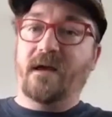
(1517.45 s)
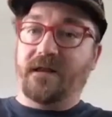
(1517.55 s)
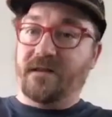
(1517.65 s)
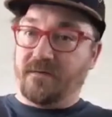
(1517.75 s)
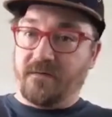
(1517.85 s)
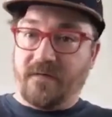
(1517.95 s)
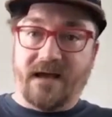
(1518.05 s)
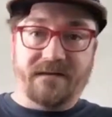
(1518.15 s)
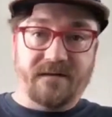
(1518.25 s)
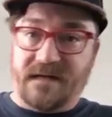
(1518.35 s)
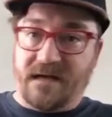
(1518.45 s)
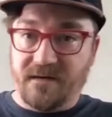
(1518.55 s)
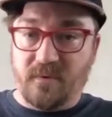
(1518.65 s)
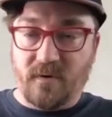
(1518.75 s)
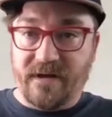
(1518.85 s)
And then under that, there's how to
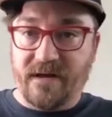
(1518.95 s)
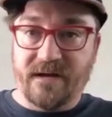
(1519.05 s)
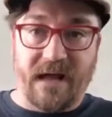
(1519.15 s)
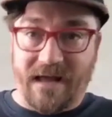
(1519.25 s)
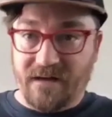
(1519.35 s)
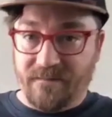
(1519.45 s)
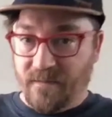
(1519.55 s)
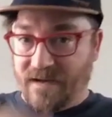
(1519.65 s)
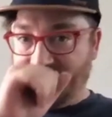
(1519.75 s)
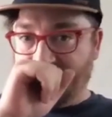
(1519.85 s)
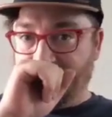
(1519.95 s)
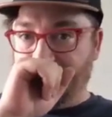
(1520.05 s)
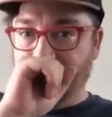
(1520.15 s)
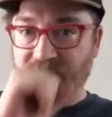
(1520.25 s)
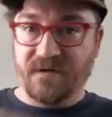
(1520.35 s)
deploy in AWS
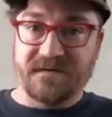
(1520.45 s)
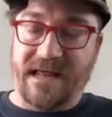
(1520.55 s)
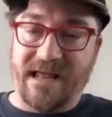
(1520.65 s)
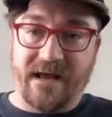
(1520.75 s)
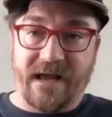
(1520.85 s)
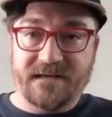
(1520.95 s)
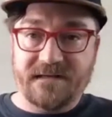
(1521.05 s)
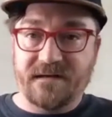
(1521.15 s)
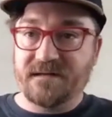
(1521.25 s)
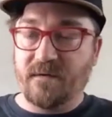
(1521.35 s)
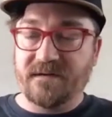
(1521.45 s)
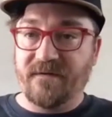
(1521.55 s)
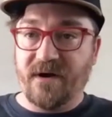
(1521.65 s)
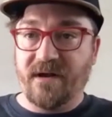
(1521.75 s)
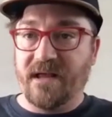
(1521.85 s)
using EKS. So it's
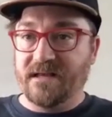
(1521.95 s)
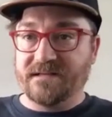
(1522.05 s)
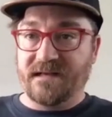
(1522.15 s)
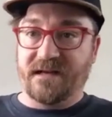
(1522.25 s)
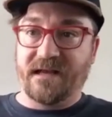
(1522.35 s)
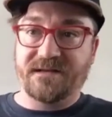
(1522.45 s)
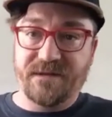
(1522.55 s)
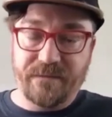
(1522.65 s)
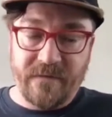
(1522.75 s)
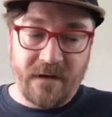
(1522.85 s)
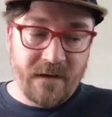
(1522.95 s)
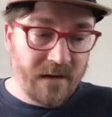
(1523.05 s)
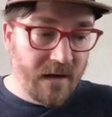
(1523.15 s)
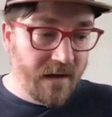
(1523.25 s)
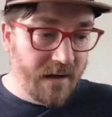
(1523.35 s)
very easy to get to.
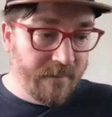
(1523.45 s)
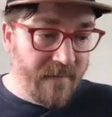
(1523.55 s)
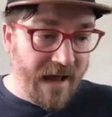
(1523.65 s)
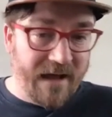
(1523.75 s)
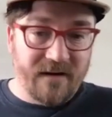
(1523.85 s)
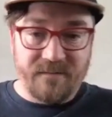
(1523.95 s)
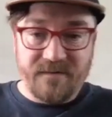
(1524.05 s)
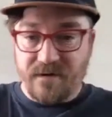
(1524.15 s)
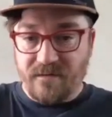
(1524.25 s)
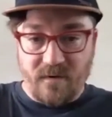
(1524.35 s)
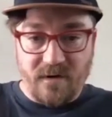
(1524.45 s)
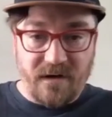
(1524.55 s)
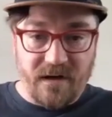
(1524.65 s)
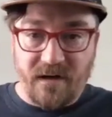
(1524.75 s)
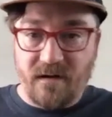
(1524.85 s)
And I'm sure that we're
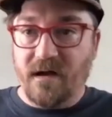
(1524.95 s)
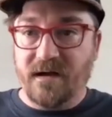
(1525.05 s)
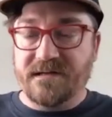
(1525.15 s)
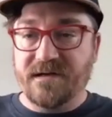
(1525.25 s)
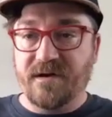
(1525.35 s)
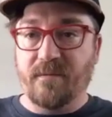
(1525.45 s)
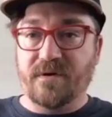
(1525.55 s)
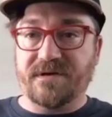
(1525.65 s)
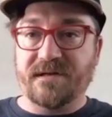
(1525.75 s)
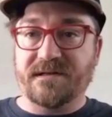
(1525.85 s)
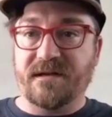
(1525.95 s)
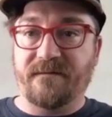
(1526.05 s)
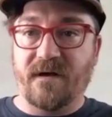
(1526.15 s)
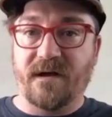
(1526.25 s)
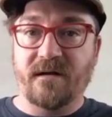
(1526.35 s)
going to continue to push this stuff
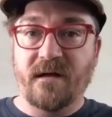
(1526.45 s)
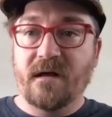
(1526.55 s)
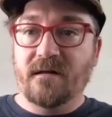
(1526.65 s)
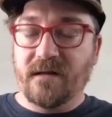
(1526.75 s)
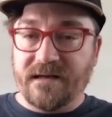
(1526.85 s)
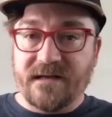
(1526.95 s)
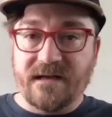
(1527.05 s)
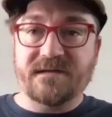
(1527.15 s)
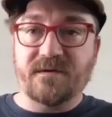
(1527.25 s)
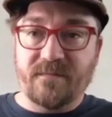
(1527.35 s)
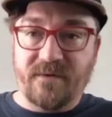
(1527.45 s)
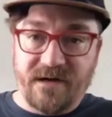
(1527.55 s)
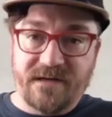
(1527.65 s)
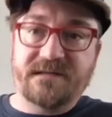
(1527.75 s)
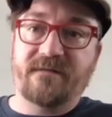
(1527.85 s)
on LinkedIn and social
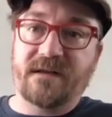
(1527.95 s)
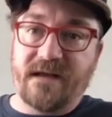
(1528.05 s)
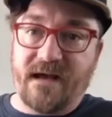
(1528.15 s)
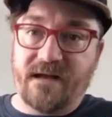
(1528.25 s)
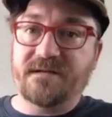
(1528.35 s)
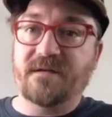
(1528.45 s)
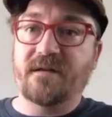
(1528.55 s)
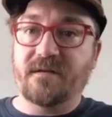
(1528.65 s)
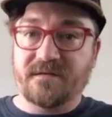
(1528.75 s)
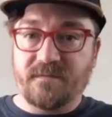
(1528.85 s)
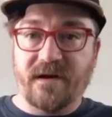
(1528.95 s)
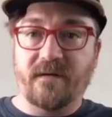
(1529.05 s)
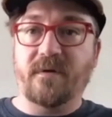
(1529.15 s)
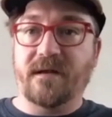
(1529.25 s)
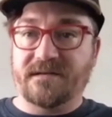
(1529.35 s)
media and stuff like that, so that there's plenty
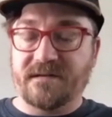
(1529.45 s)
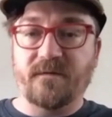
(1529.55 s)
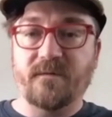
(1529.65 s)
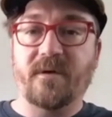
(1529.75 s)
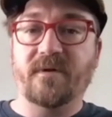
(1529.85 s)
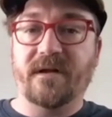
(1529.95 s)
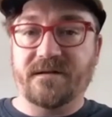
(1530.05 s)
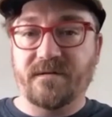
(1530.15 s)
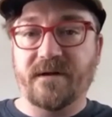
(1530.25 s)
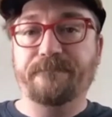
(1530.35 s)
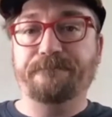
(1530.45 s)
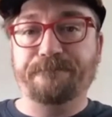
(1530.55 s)
of places for people to get to it.